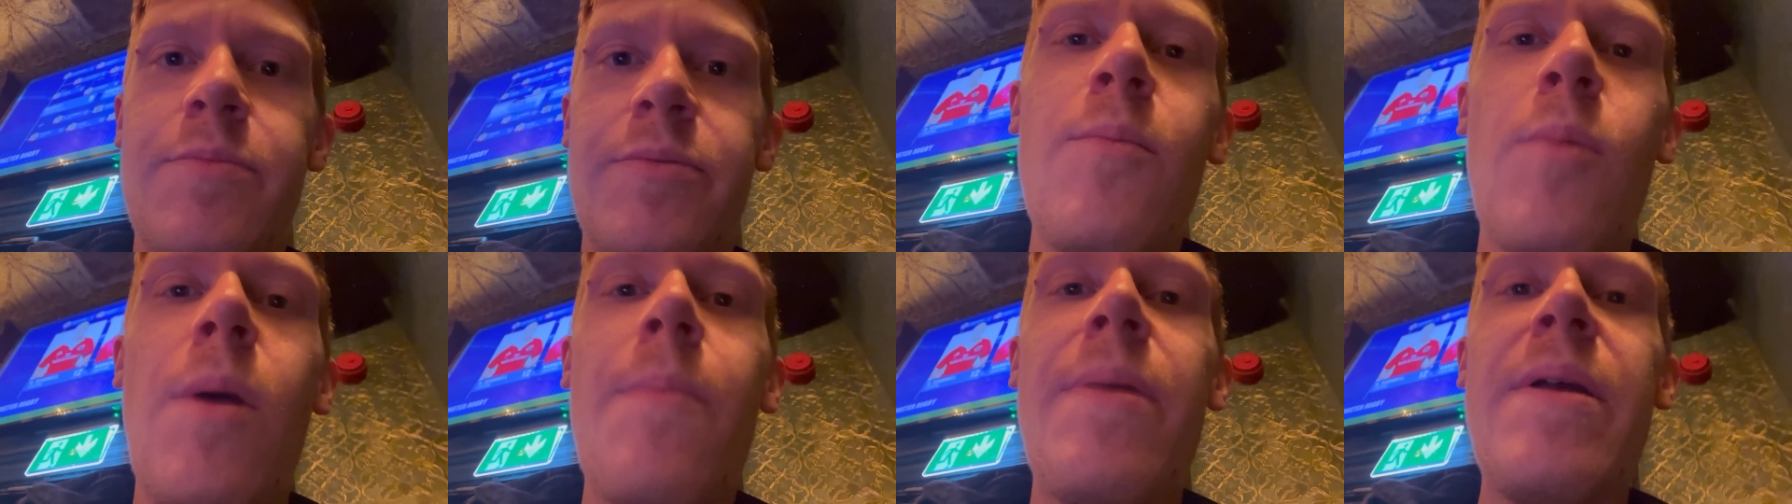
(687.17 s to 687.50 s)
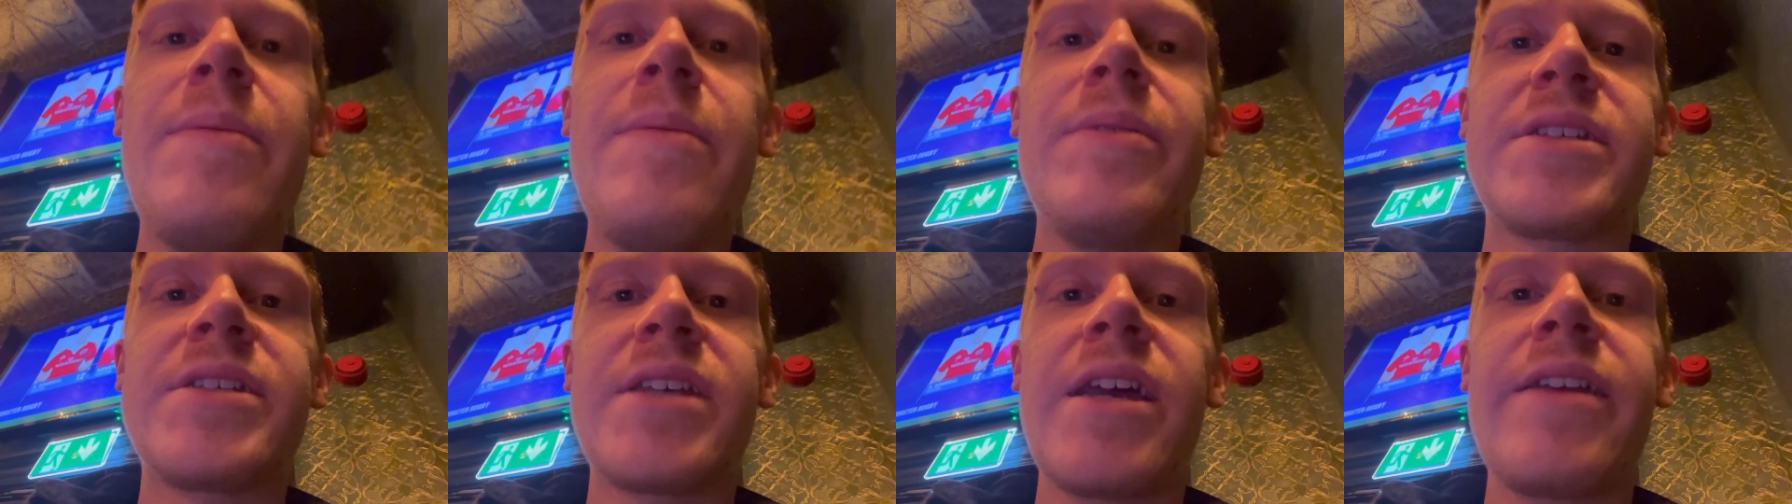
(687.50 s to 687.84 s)
When
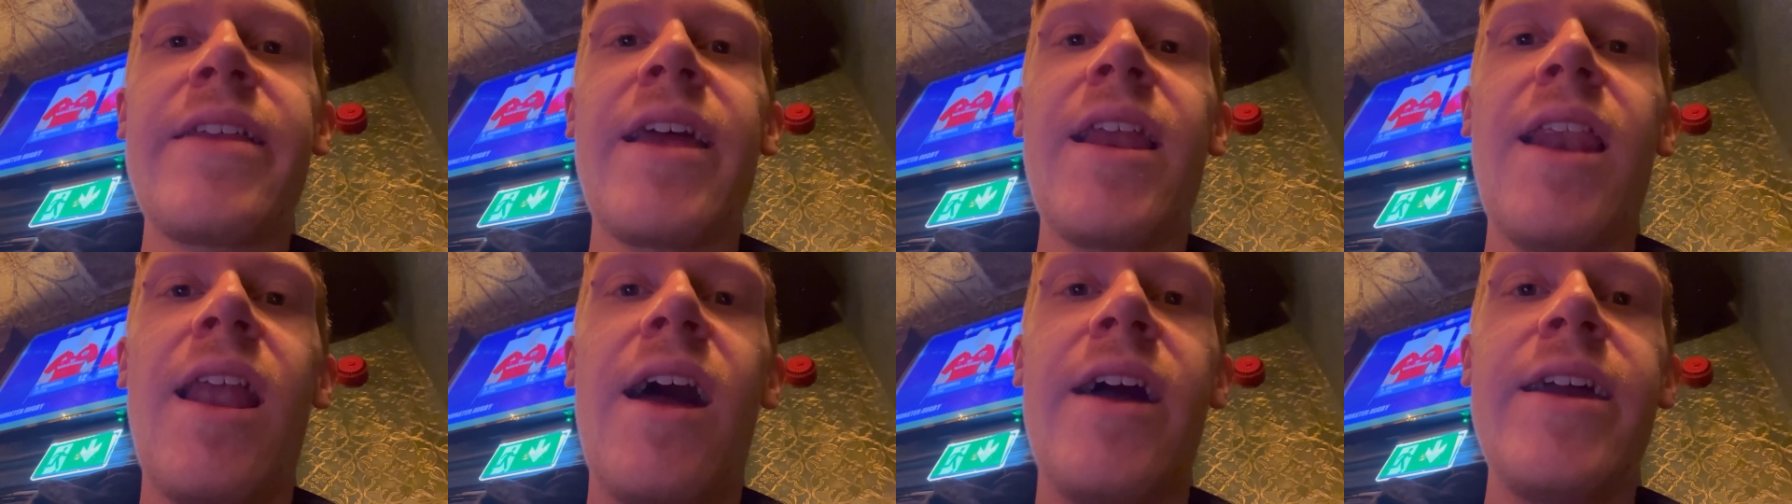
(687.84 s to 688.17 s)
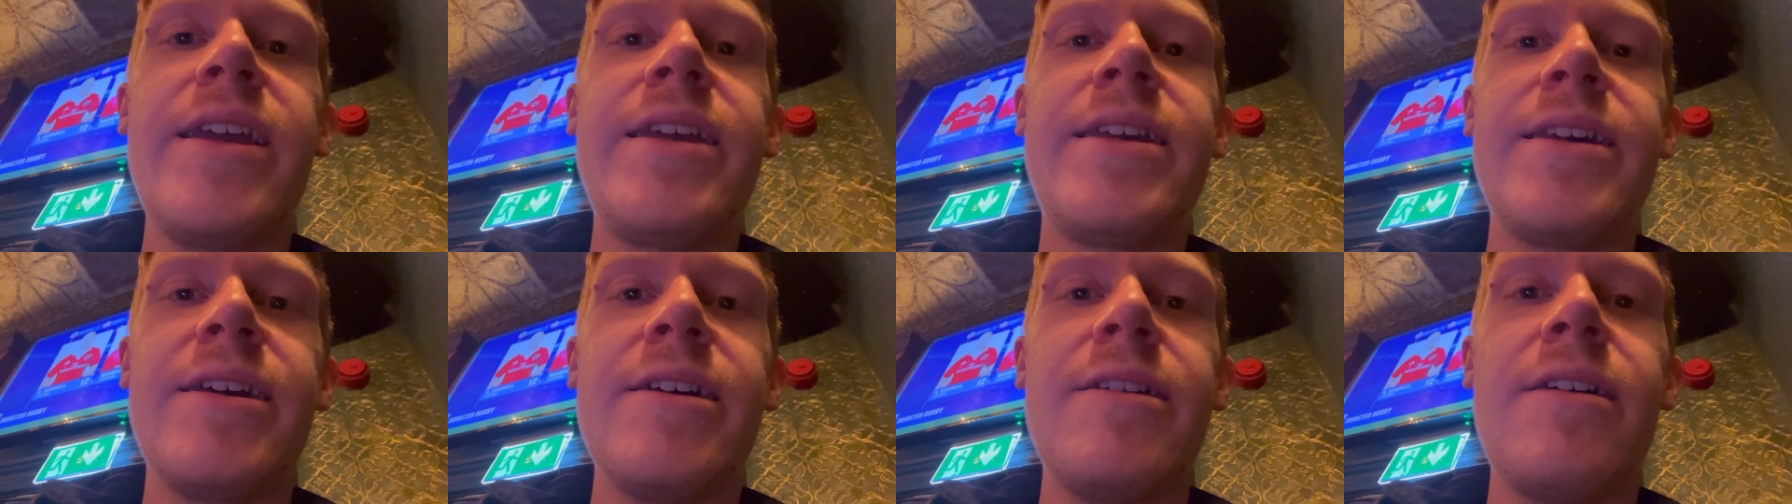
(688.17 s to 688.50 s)
people say they like
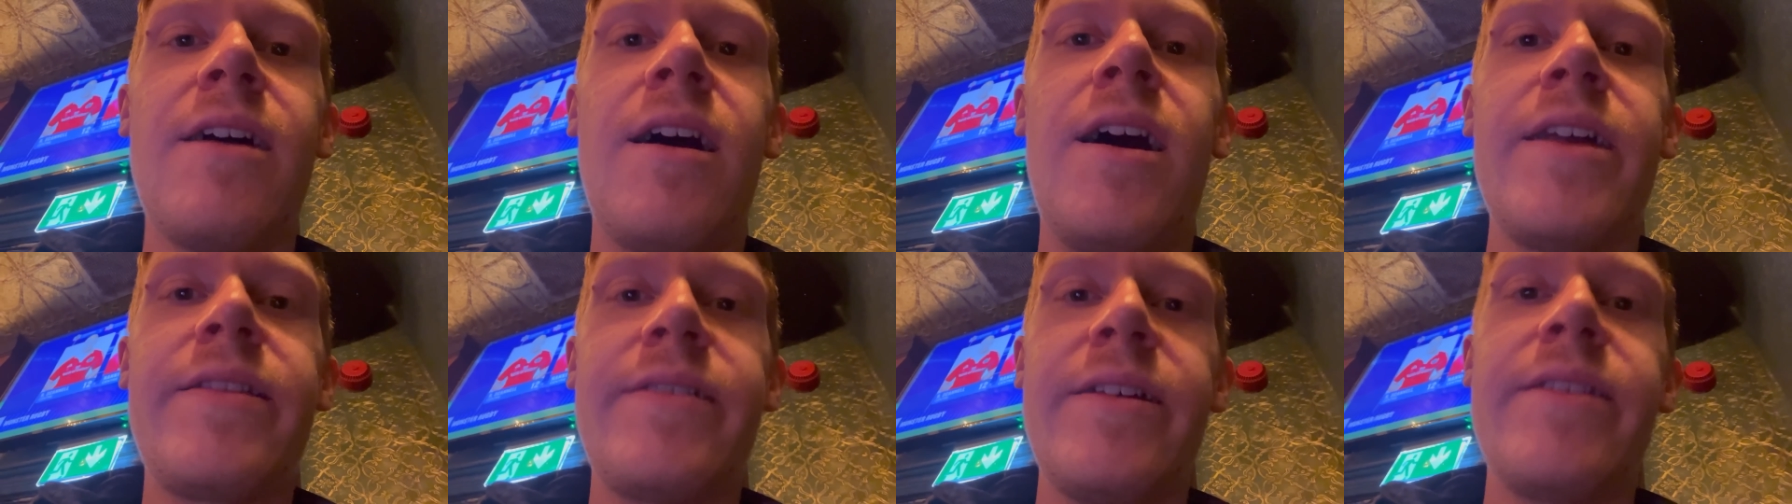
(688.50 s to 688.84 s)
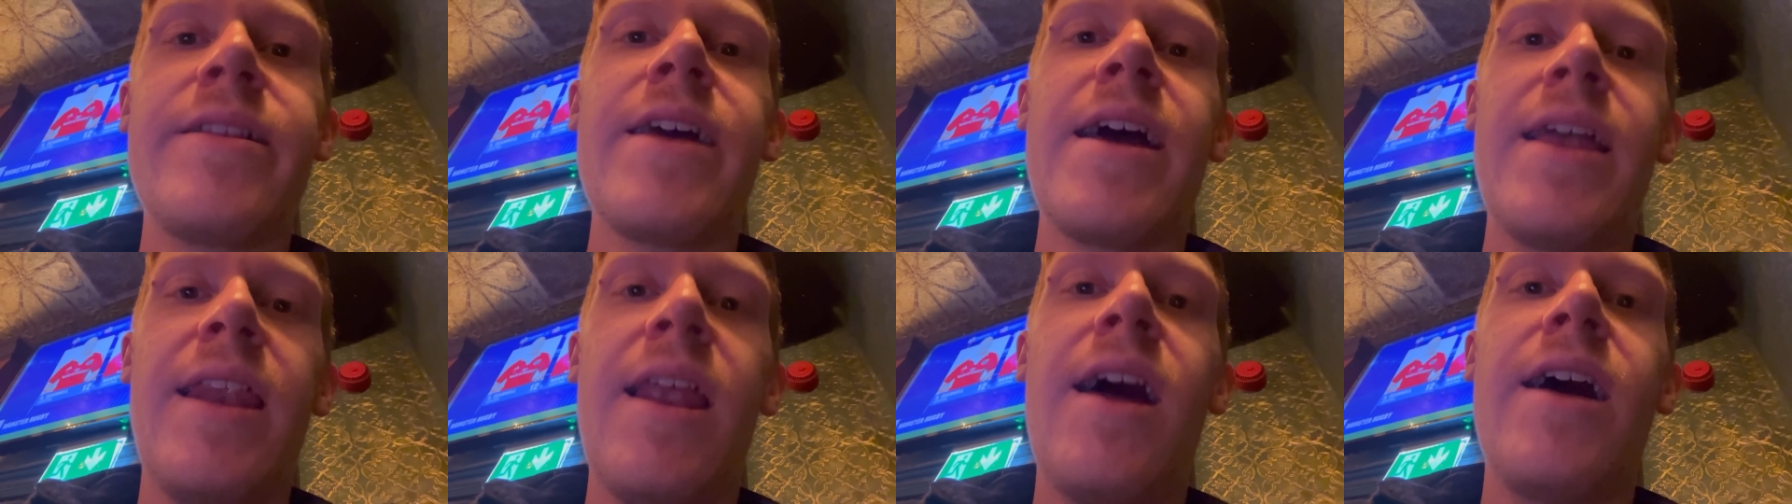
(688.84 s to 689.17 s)
it, I think
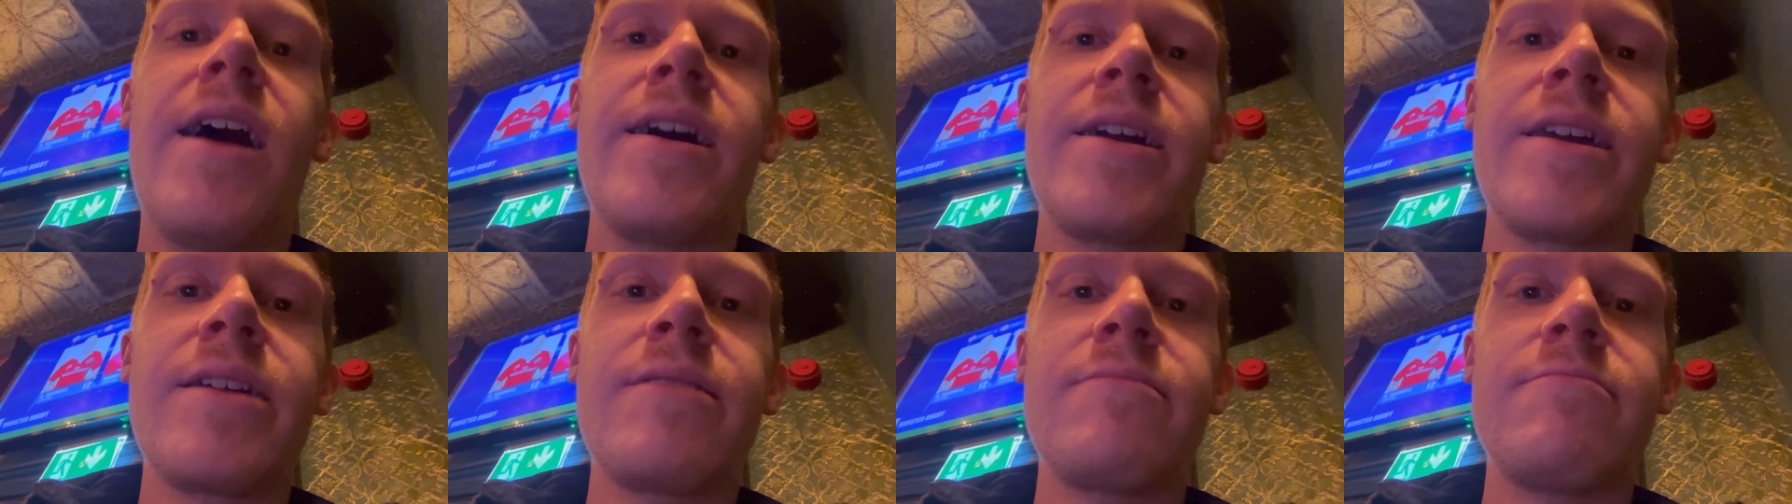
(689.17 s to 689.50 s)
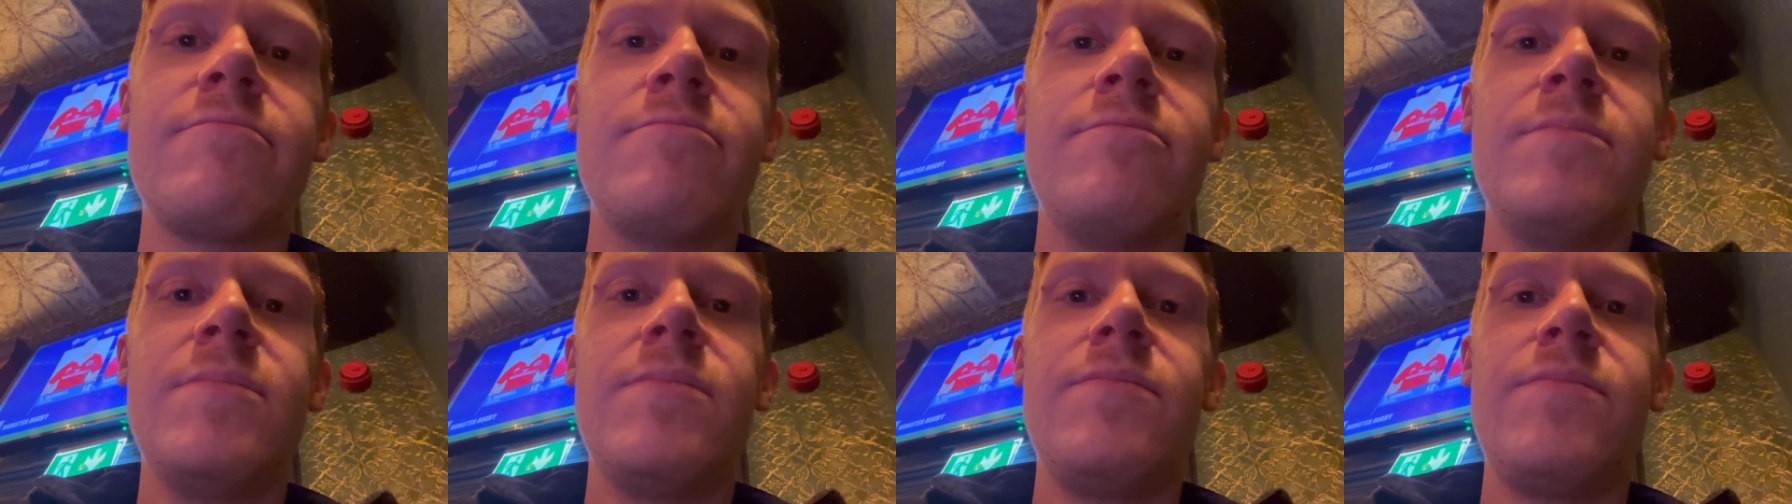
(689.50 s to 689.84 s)
they're lying.
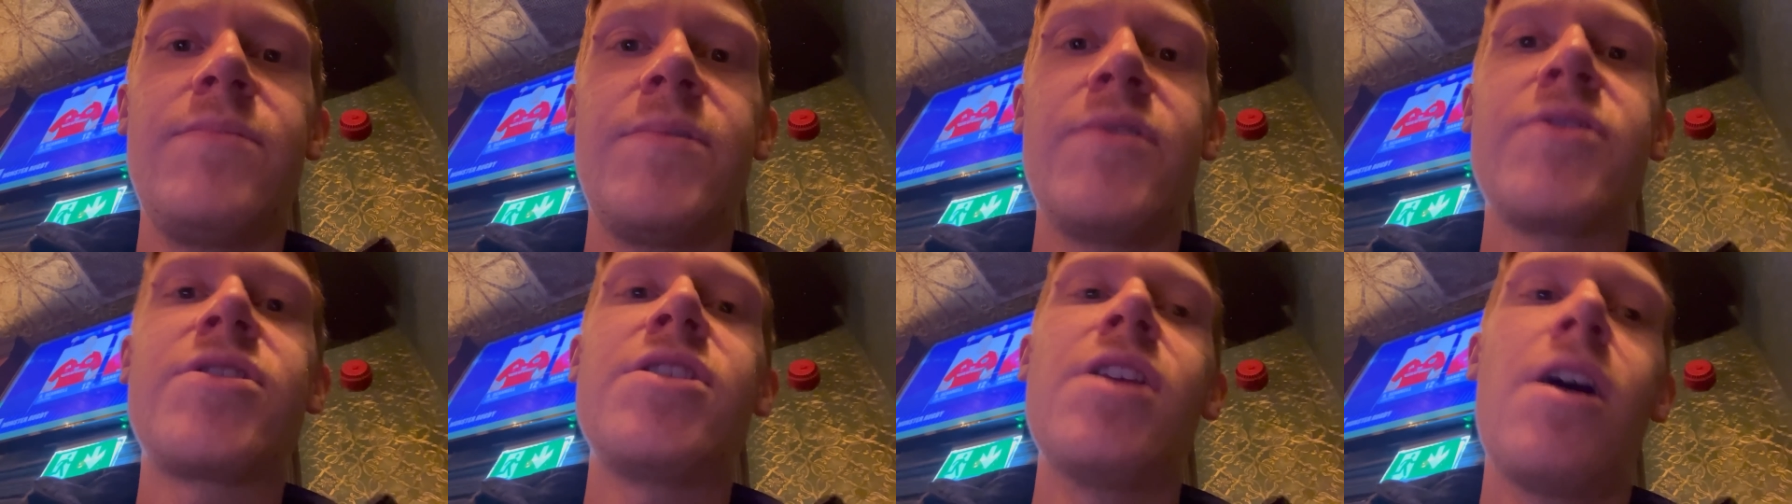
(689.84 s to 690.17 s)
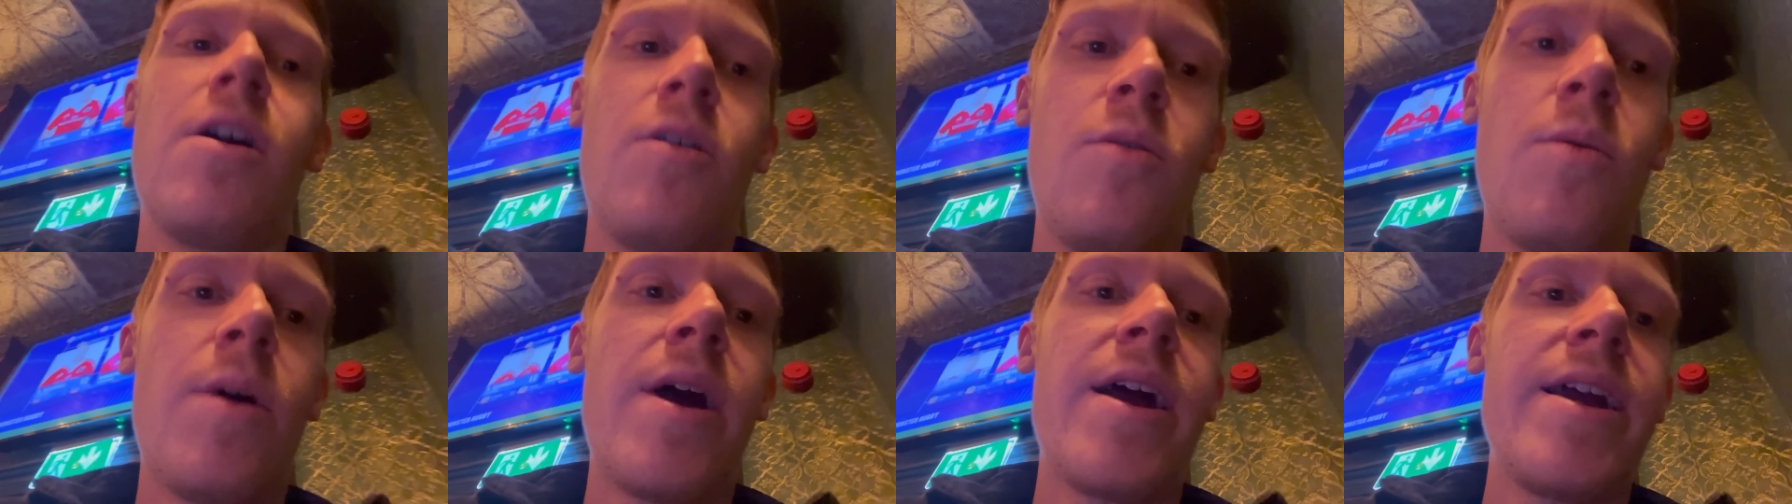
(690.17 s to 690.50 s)
There's no
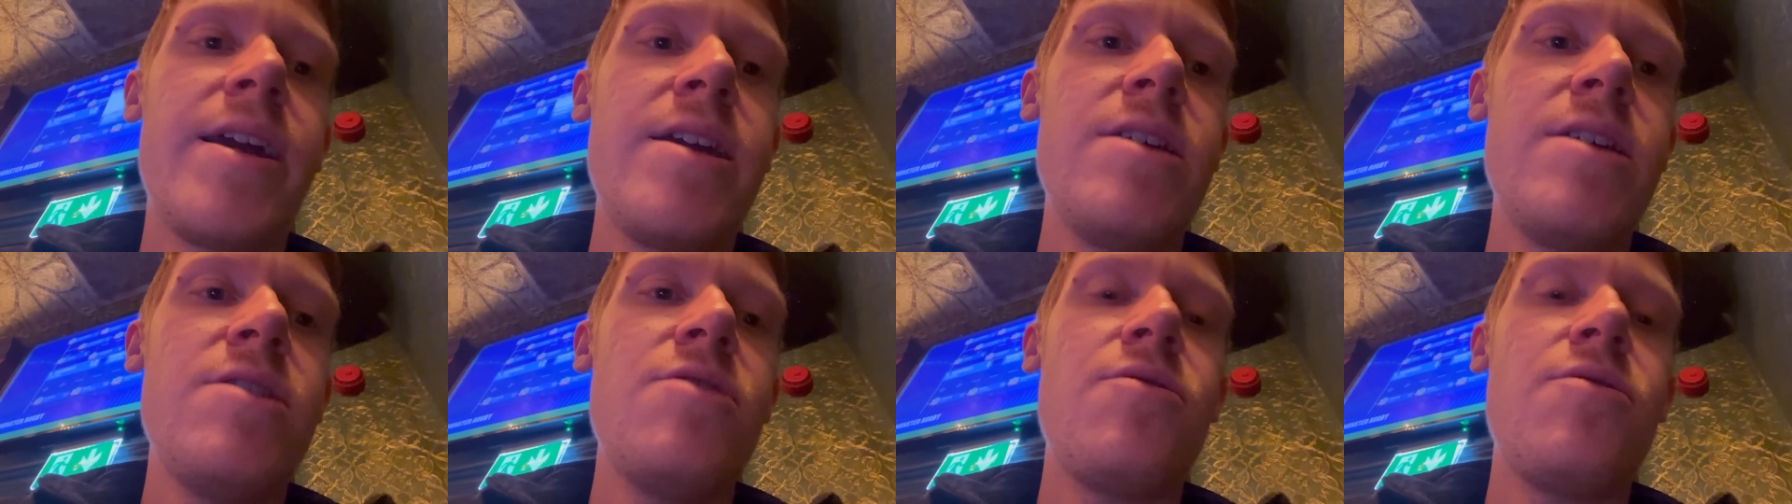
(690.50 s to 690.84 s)
way you